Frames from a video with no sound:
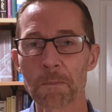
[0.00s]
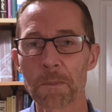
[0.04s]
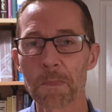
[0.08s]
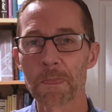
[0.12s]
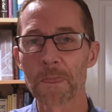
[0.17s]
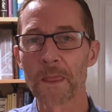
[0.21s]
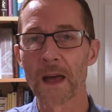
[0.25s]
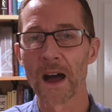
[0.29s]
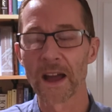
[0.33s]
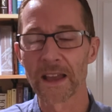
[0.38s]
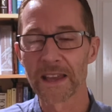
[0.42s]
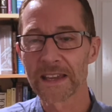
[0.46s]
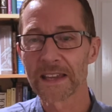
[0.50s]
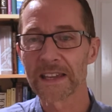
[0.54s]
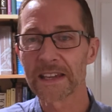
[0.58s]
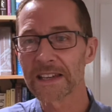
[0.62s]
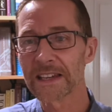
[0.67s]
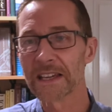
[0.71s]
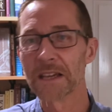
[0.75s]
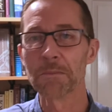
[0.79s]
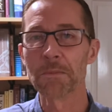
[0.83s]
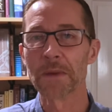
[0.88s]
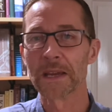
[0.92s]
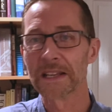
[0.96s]
I hear
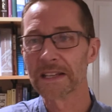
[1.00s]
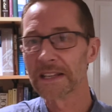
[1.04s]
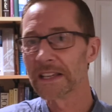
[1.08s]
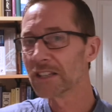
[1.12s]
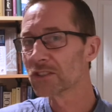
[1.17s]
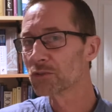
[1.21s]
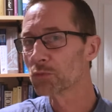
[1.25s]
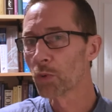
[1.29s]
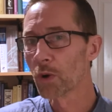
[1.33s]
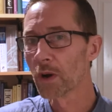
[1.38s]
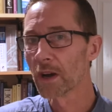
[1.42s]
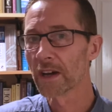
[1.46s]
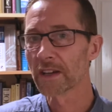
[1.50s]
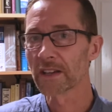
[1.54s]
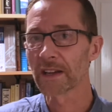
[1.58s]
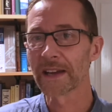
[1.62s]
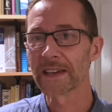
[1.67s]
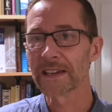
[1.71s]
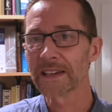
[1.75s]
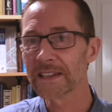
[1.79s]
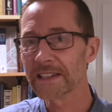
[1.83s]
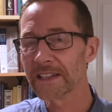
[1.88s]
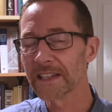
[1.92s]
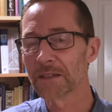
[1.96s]
him in his word. I
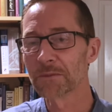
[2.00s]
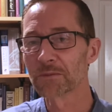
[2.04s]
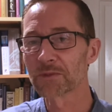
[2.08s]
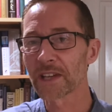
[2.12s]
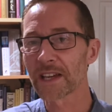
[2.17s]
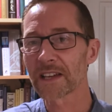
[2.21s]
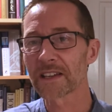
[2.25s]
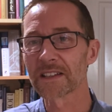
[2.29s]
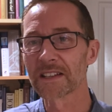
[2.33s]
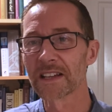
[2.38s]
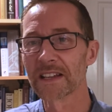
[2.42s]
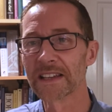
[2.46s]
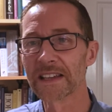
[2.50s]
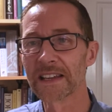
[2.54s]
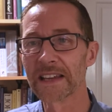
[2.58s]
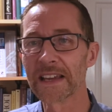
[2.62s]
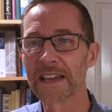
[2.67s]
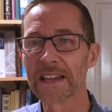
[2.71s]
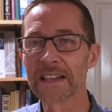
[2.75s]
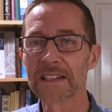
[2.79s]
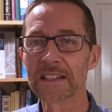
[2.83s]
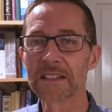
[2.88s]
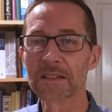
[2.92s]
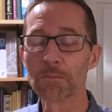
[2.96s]
hear him,
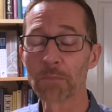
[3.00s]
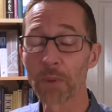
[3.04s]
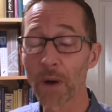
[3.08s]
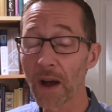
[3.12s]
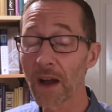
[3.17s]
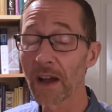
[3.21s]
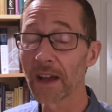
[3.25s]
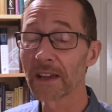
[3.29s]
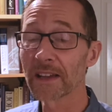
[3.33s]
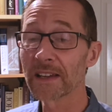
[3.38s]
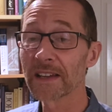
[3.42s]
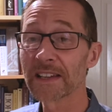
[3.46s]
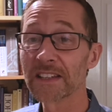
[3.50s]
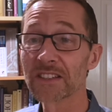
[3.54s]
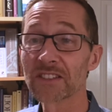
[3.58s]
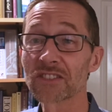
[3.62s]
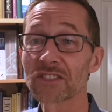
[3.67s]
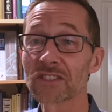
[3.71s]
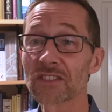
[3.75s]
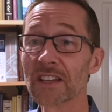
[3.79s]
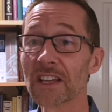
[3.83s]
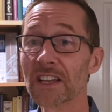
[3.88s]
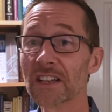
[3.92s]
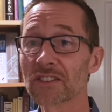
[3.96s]
secondly, by
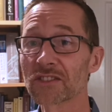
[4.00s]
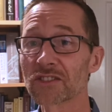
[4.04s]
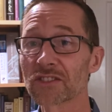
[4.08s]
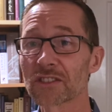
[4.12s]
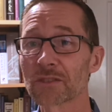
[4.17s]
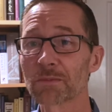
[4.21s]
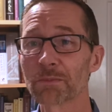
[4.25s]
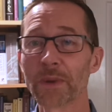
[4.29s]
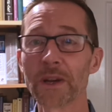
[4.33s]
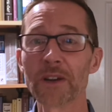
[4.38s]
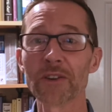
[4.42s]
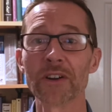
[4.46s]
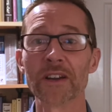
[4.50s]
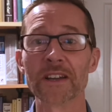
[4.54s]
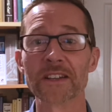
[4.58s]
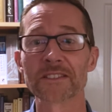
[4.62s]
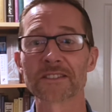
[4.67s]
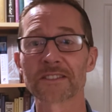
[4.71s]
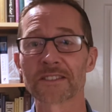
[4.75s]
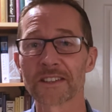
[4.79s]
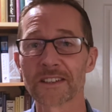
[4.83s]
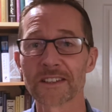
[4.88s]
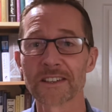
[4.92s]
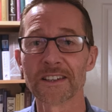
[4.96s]
his
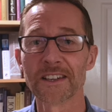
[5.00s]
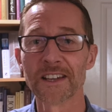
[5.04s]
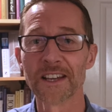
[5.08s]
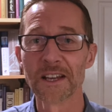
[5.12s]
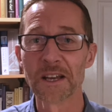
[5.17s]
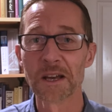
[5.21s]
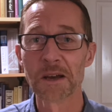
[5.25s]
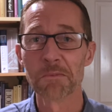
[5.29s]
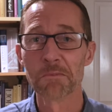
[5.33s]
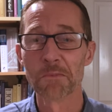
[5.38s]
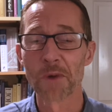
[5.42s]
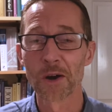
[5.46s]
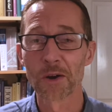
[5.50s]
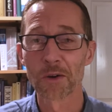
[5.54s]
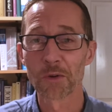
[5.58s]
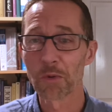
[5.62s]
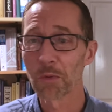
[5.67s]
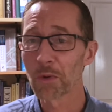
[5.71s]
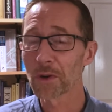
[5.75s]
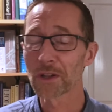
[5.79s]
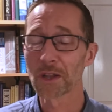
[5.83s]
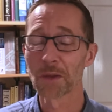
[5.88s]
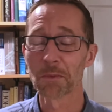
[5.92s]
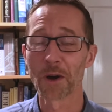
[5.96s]
spirit. One
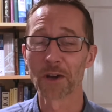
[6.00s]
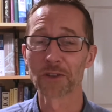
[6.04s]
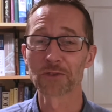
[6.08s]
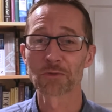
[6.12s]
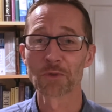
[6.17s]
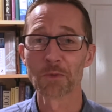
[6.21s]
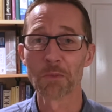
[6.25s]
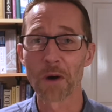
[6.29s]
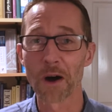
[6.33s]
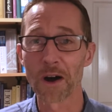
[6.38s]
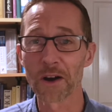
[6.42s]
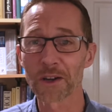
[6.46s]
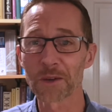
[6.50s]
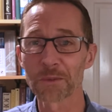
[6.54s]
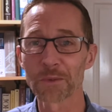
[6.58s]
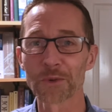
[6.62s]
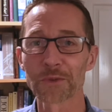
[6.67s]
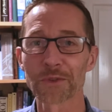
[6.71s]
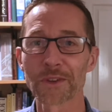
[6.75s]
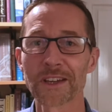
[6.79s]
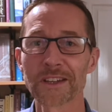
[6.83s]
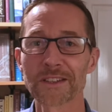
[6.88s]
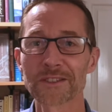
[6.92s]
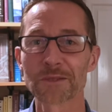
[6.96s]
of the most remarkable
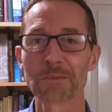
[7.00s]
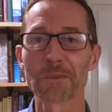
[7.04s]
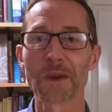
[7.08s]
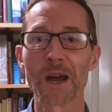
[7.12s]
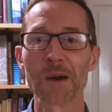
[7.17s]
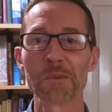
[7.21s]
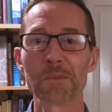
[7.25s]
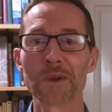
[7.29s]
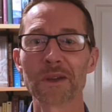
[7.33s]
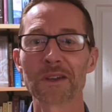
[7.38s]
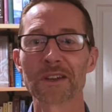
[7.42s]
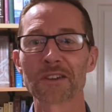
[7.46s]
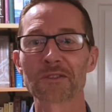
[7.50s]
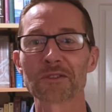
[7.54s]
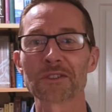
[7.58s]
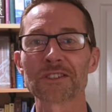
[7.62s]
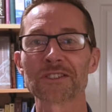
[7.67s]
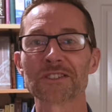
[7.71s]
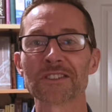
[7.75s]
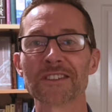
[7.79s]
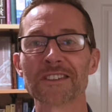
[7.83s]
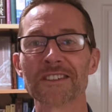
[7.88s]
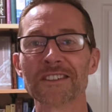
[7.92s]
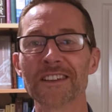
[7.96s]
things about being a
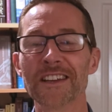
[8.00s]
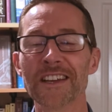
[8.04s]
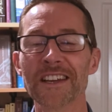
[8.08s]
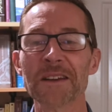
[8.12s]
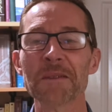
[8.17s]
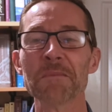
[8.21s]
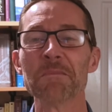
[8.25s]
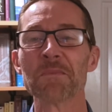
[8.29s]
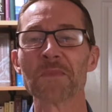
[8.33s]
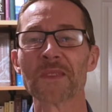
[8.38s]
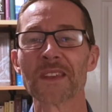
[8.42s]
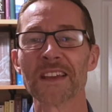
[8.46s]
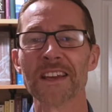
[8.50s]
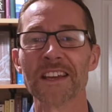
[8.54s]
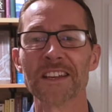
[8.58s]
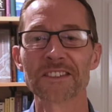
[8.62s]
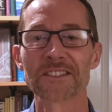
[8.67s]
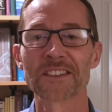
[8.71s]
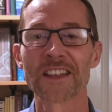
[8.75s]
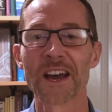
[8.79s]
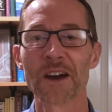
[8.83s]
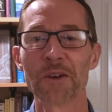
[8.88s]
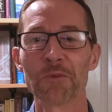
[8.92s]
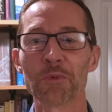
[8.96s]
Christian is
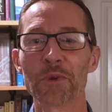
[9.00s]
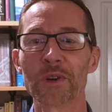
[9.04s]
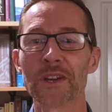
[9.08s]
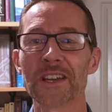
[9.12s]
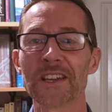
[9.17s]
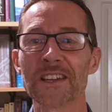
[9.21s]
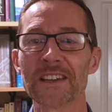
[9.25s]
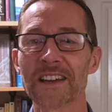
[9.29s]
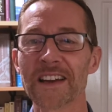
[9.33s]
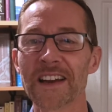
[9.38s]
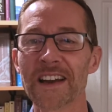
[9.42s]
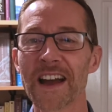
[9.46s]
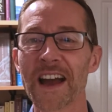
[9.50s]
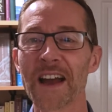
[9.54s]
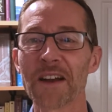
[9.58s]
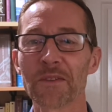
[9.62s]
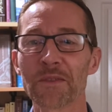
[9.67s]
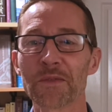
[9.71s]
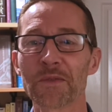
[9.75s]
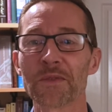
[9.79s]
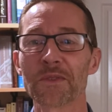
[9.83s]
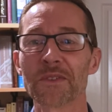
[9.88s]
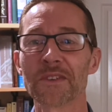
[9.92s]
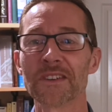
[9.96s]
that we
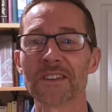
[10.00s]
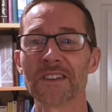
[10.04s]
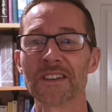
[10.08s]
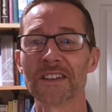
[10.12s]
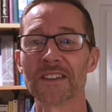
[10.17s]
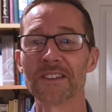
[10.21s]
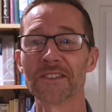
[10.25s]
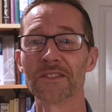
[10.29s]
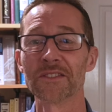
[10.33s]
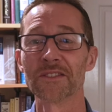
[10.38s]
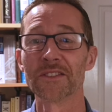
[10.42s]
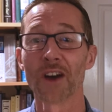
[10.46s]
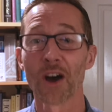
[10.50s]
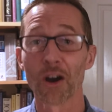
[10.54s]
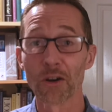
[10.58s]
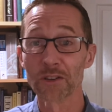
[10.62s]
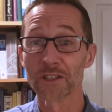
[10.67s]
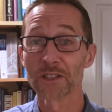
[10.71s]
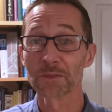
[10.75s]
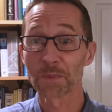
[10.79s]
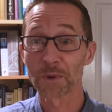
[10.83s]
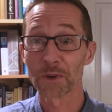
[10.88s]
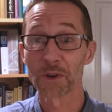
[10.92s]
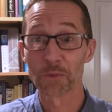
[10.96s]
have the Holy
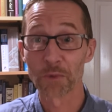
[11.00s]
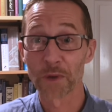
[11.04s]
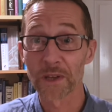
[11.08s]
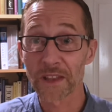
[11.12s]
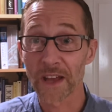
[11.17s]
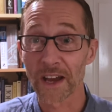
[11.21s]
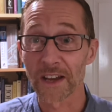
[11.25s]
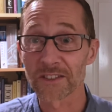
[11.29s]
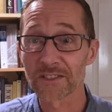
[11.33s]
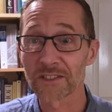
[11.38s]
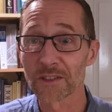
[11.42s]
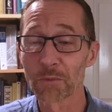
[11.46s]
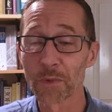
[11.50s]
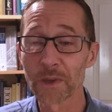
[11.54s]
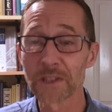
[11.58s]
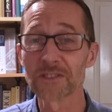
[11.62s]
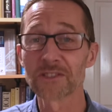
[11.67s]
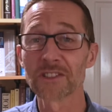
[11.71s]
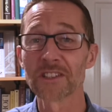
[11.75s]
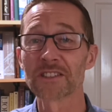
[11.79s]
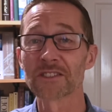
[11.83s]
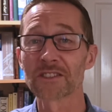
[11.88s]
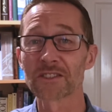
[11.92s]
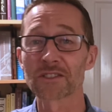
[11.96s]
Spirit with us. And when
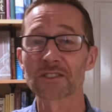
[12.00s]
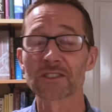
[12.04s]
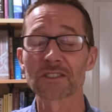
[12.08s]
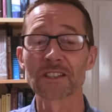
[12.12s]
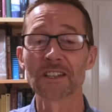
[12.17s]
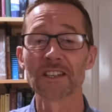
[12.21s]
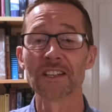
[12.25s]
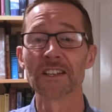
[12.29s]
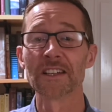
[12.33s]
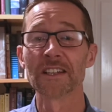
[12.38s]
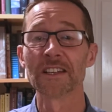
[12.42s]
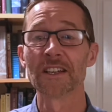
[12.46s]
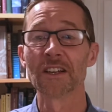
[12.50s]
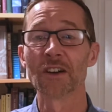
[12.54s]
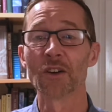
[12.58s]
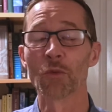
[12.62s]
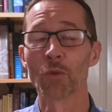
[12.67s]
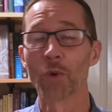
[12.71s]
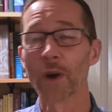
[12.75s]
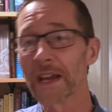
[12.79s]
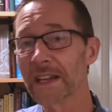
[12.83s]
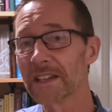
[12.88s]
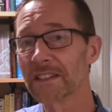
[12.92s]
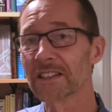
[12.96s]
Jesus
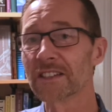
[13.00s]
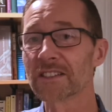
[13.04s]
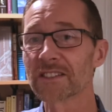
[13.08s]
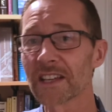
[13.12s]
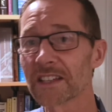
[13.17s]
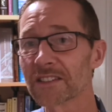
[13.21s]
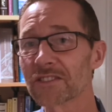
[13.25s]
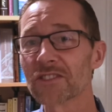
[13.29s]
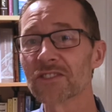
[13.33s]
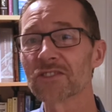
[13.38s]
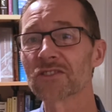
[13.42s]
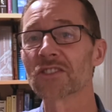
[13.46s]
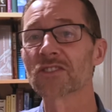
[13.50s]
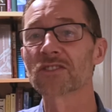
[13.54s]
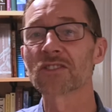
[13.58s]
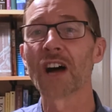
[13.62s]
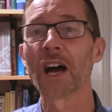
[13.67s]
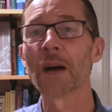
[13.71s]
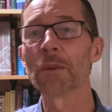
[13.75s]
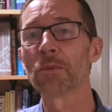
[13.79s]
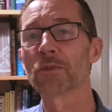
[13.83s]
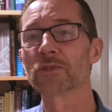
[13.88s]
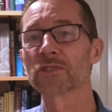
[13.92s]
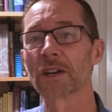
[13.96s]
went, he said to his
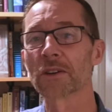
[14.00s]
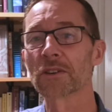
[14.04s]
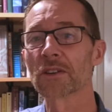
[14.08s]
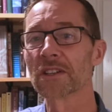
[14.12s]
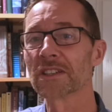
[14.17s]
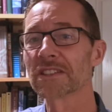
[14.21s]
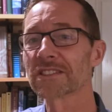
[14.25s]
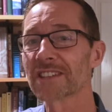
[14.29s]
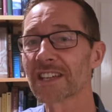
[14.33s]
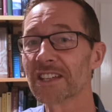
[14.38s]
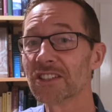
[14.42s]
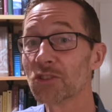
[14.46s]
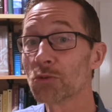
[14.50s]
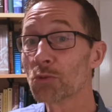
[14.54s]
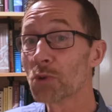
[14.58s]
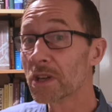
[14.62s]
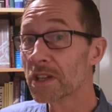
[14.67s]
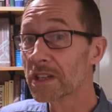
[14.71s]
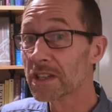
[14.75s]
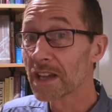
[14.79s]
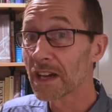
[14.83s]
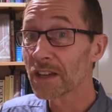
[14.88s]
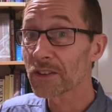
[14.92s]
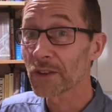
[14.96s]
disciples, I'm going to send you
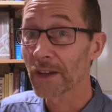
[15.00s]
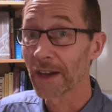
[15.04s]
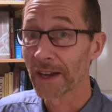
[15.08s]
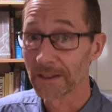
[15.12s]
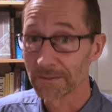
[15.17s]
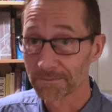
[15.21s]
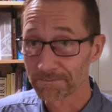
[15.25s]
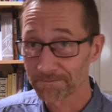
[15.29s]
another.